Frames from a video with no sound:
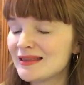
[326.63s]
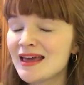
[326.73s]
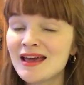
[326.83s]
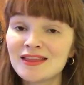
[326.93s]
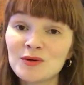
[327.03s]
And
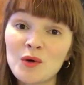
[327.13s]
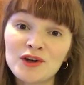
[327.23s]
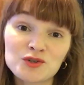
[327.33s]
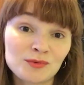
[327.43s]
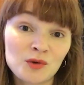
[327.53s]
the
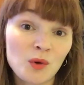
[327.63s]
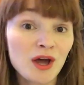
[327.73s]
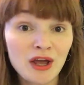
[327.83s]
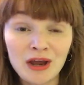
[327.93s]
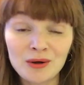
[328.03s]
workshops that
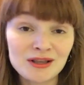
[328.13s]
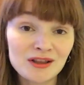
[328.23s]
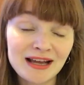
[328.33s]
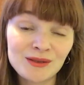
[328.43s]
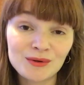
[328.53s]
were going on
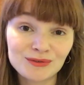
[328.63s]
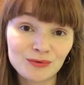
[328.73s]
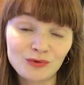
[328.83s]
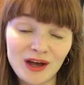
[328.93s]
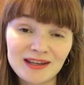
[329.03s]
looked like lots of
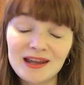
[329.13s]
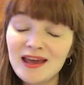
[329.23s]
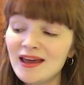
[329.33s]
fun.